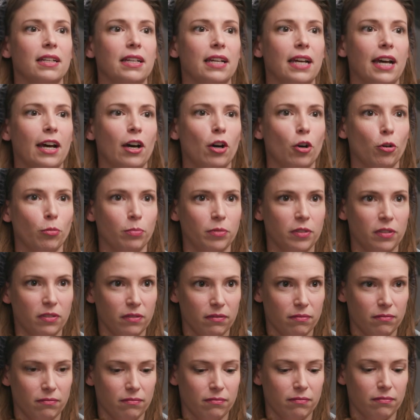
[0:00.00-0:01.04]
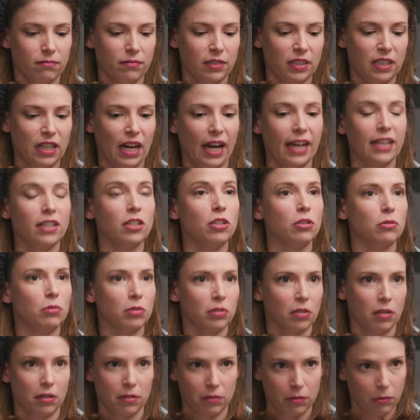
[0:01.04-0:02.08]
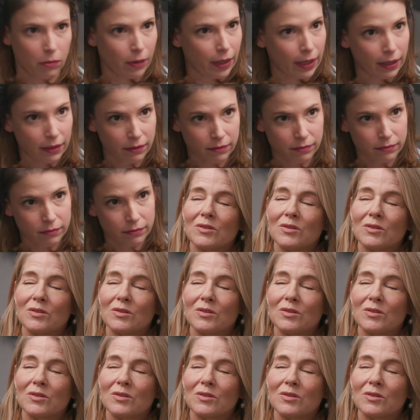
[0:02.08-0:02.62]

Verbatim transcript: helped guide you along the way?